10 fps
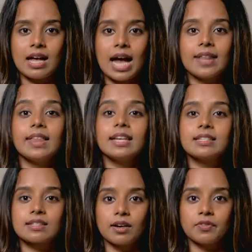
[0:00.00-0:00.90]
and then
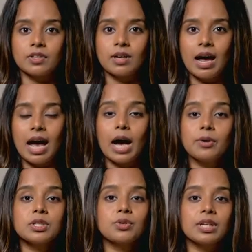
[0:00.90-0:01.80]
discover how
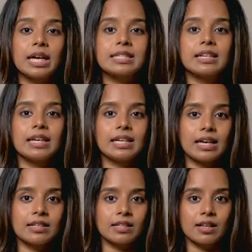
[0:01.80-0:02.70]
to create an
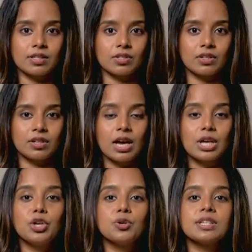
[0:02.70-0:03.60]
AKS cluster
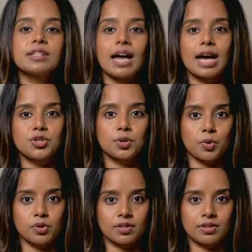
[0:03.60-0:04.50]
using the Azure
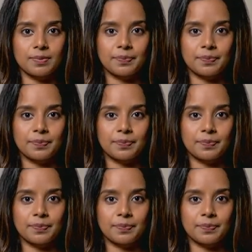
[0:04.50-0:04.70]
portal.